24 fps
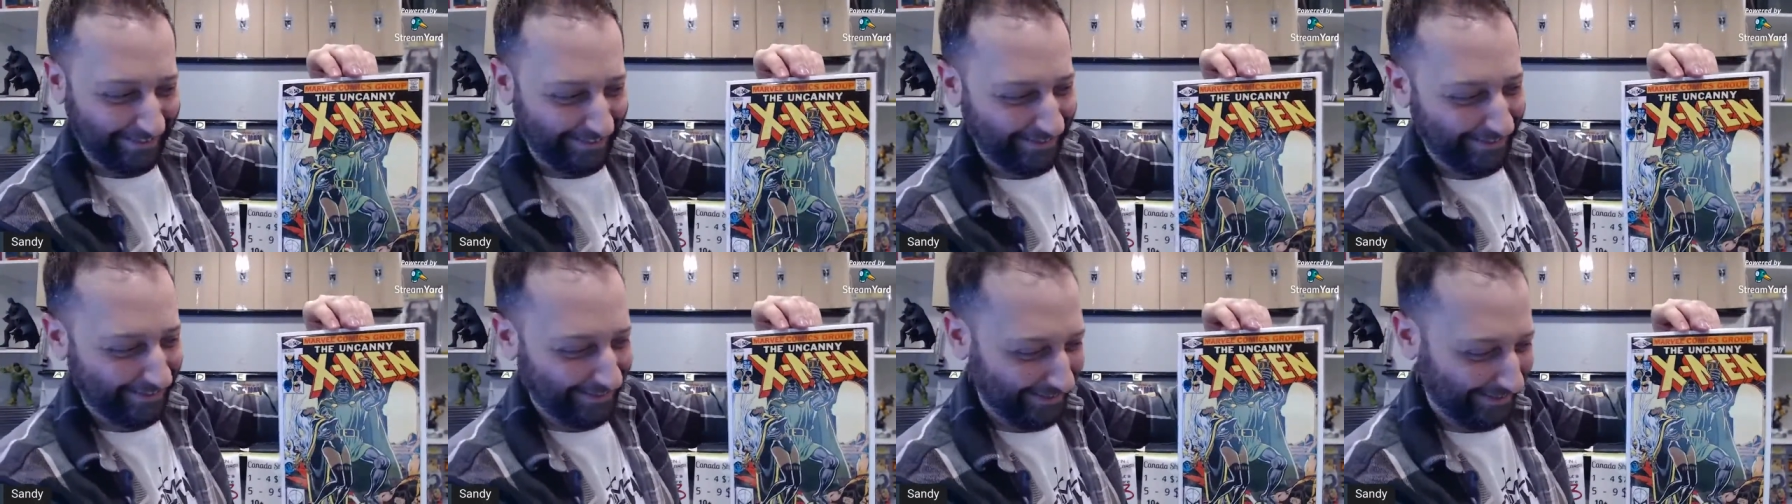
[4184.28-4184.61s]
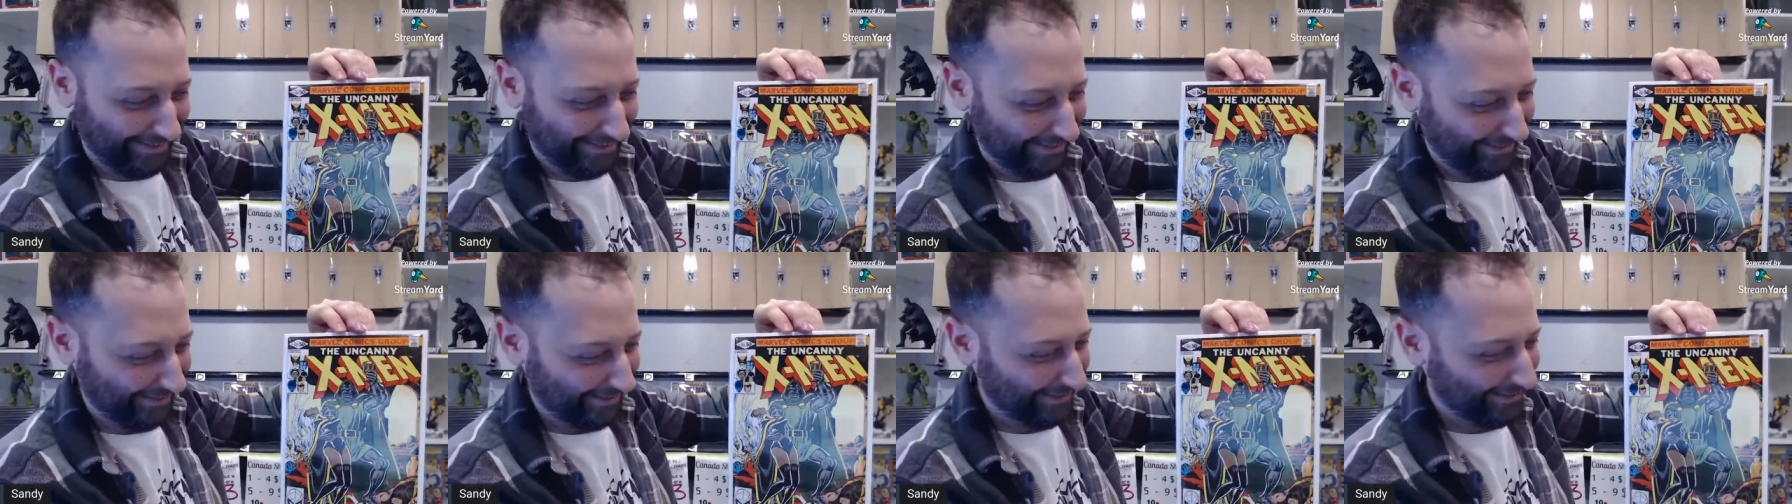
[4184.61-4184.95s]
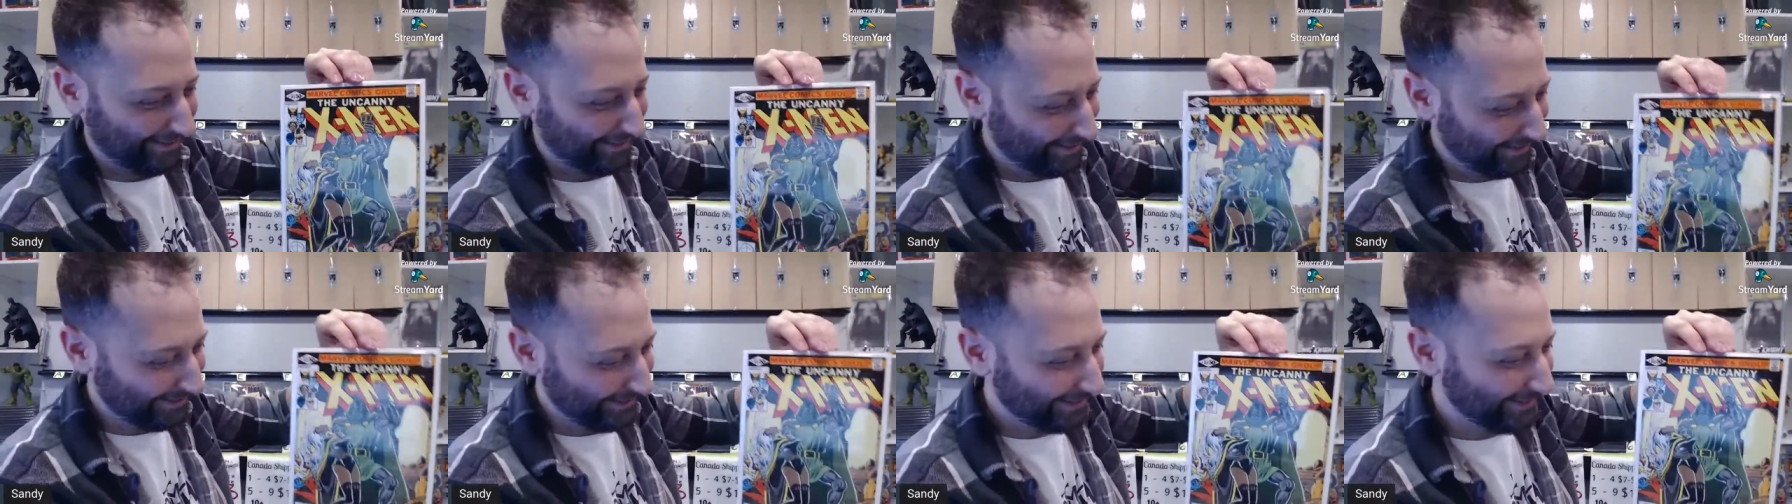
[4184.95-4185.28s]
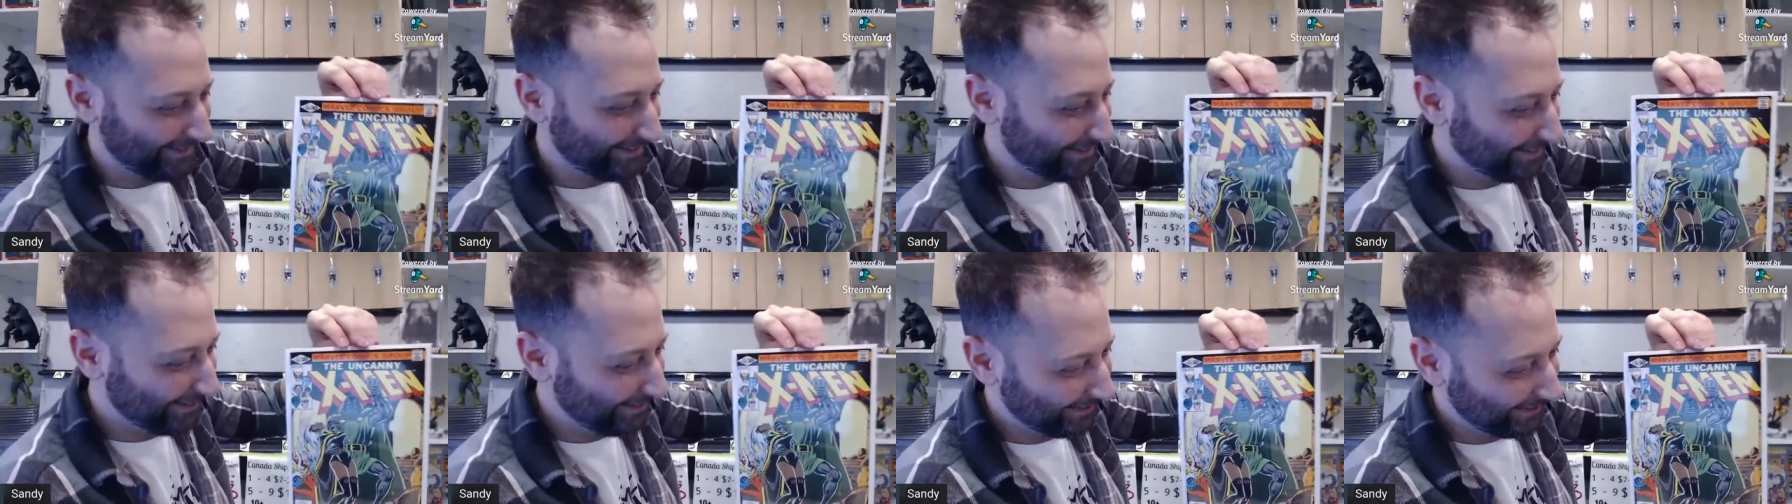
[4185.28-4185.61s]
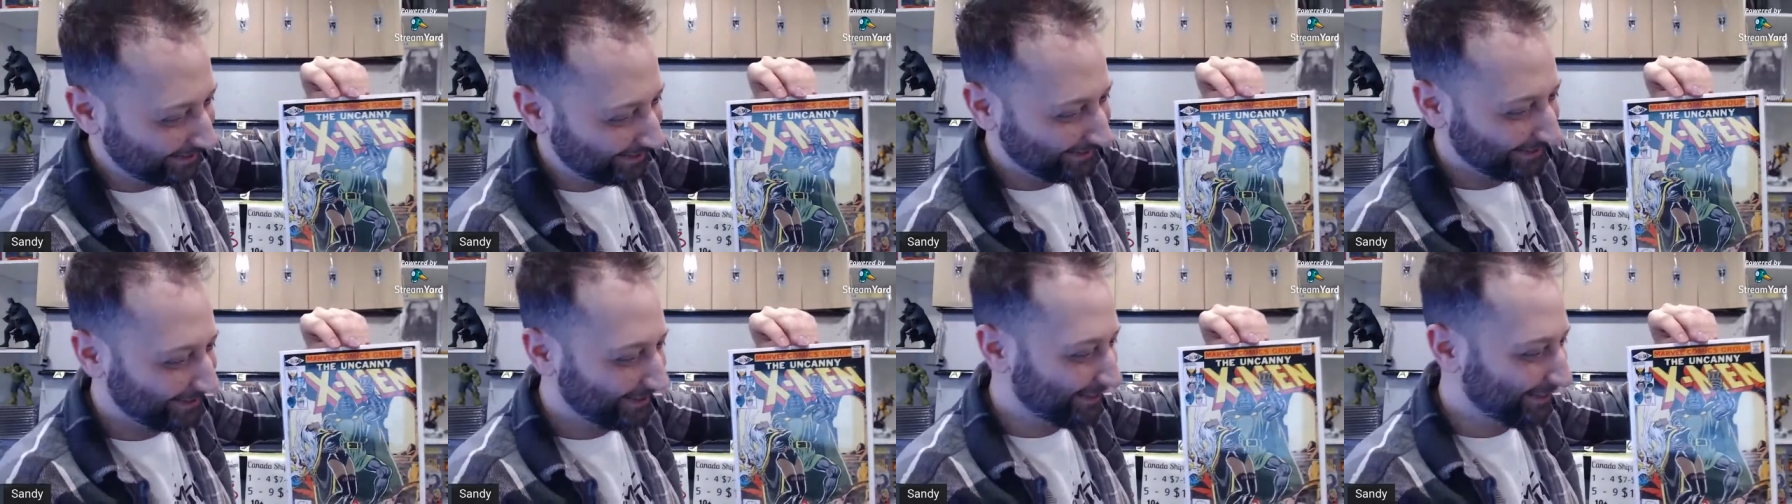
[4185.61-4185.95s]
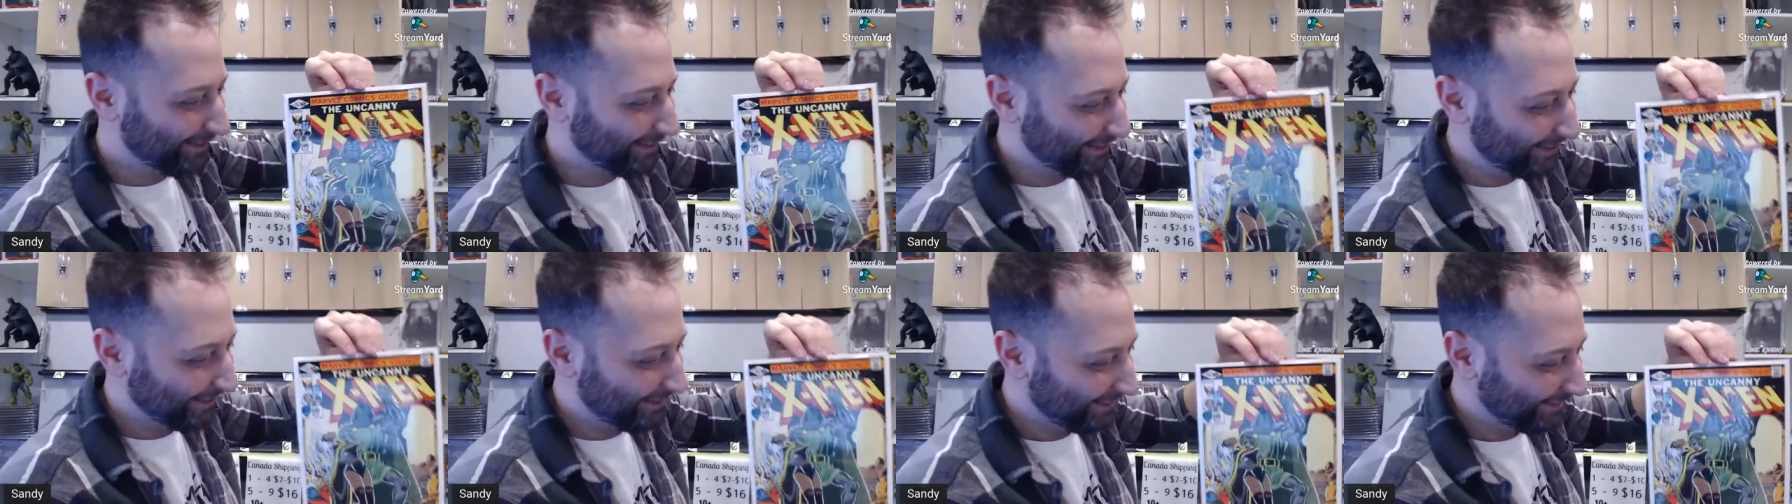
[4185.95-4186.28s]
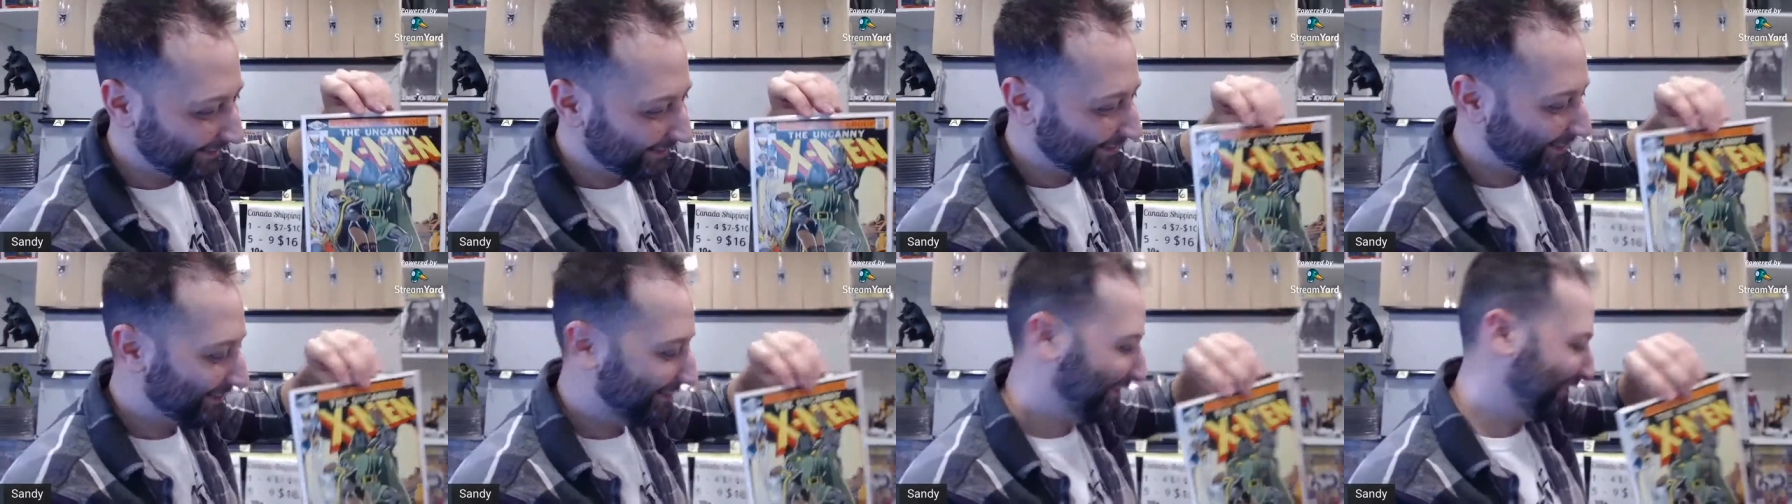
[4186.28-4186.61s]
you, you dying over